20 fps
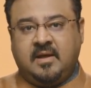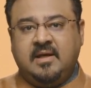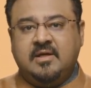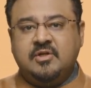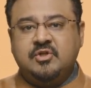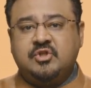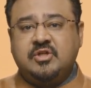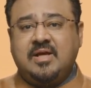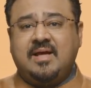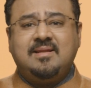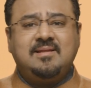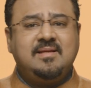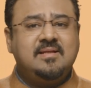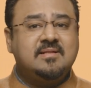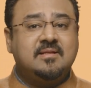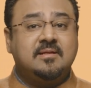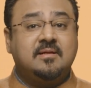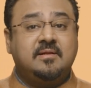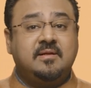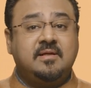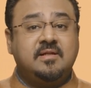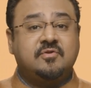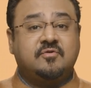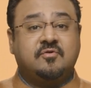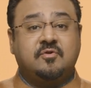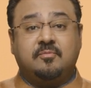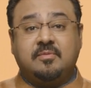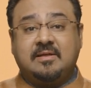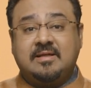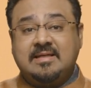Share these learnings
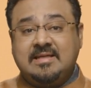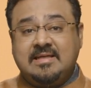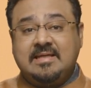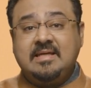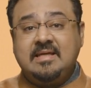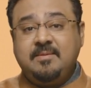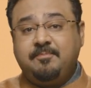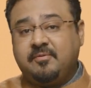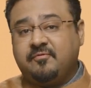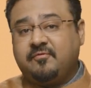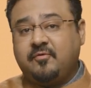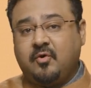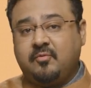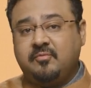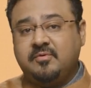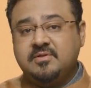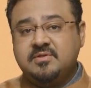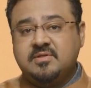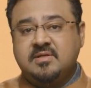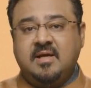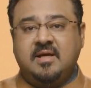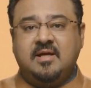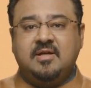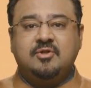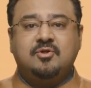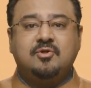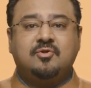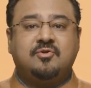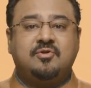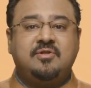from key performers
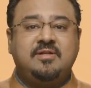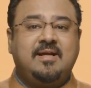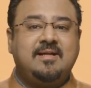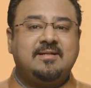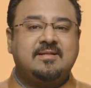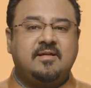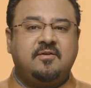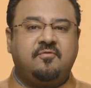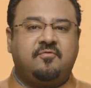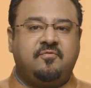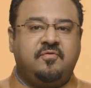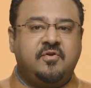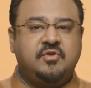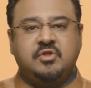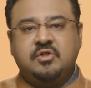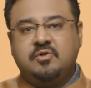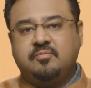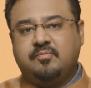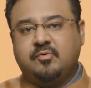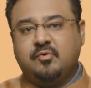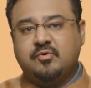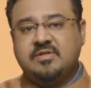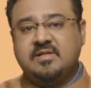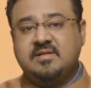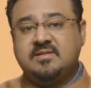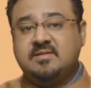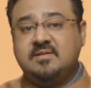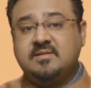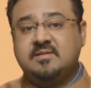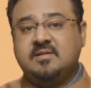to create efficient
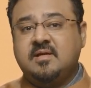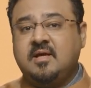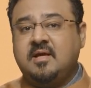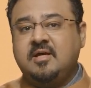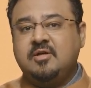processes